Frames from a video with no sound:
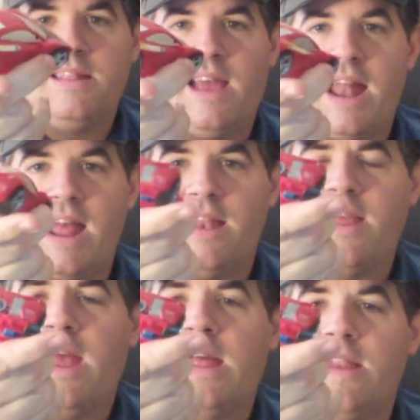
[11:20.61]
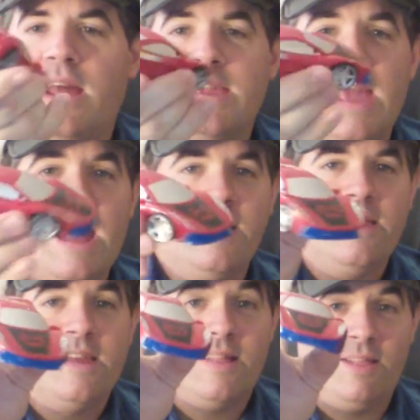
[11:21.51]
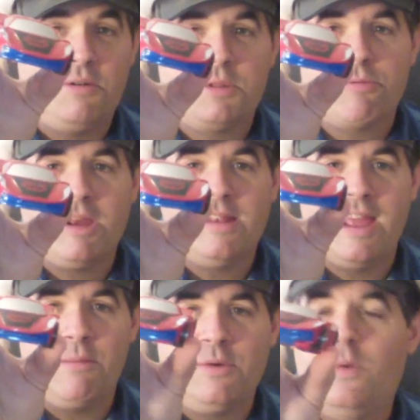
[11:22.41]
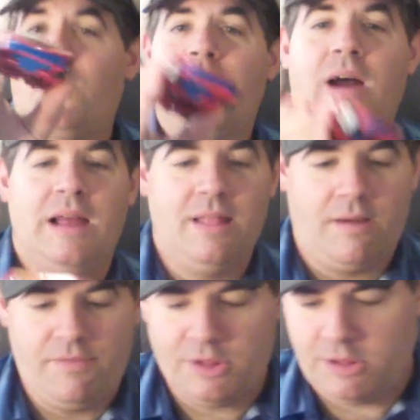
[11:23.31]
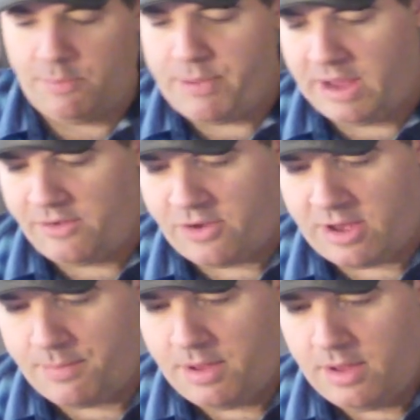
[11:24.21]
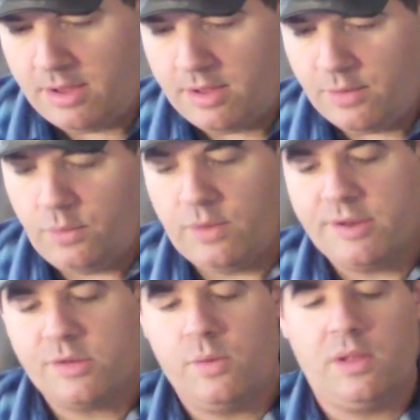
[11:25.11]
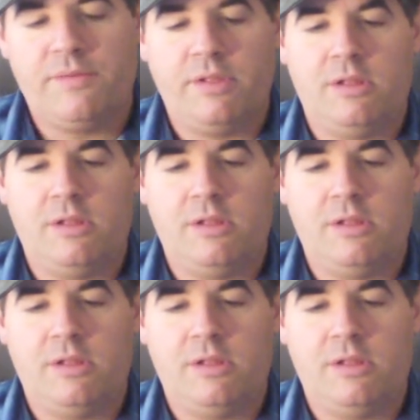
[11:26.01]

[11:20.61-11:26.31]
Dead End. And again, looks pretty damn cool. I love this little paint job. Ooh, that's cool. I love the